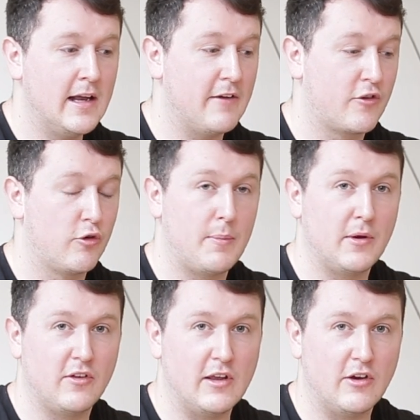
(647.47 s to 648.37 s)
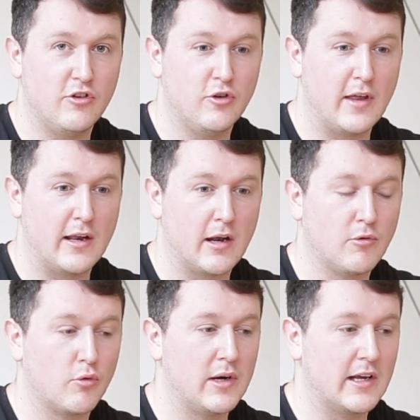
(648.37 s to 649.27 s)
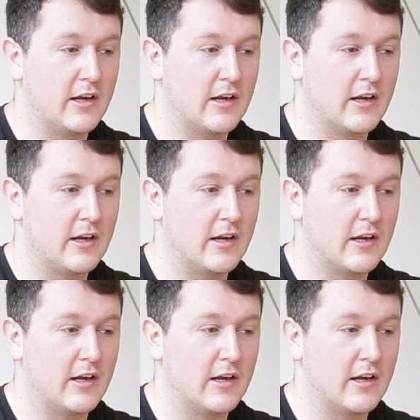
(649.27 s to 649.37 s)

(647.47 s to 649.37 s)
If grip is the issue, then I'm not really